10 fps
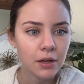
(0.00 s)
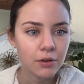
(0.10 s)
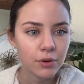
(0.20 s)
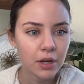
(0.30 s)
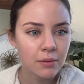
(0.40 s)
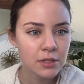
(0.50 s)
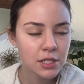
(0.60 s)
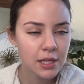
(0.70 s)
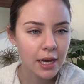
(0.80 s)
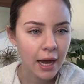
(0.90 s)
If we come into
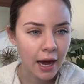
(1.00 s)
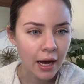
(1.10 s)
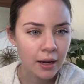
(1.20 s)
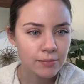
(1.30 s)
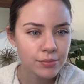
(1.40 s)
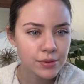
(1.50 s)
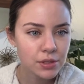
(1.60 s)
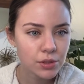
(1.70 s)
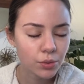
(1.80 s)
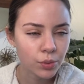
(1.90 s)
the
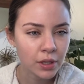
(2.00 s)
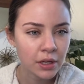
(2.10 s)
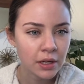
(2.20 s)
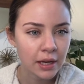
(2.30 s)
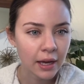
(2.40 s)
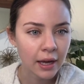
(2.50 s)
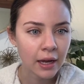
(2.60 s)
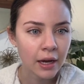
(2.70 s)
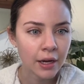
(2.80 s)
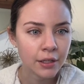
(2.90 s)
apps, we
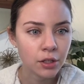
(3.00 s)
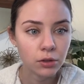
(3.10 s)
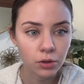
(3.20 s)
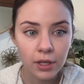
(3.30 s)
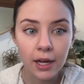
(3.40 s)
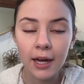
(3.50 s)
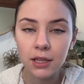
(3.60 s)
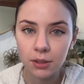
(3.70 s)
can look at the